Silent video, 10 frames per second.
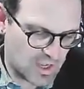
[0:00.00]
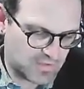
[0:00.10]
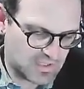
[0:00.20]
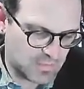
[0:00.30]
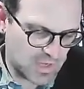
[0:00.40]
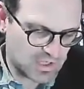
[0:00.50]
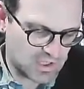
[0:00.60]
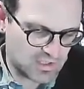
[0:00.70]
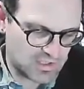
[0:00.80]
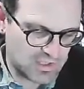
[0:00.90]
of
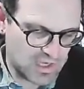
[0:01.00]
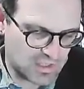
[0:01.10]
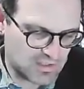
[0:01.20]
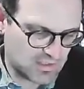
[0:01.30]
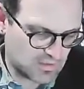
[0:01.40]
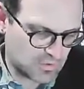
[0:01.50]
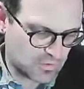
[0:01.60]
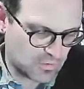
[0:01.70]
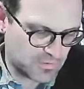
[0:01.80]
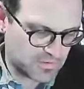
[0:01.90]
spacious dancing
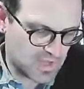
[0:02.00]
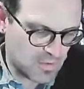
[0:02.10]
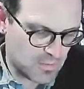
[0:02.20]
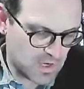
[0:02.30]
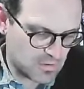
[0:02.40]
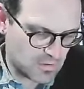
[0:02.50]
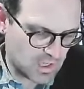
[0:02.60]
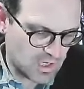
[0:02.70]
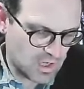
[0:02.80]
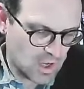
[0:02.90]
circles,
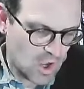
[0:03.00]
Hyperia,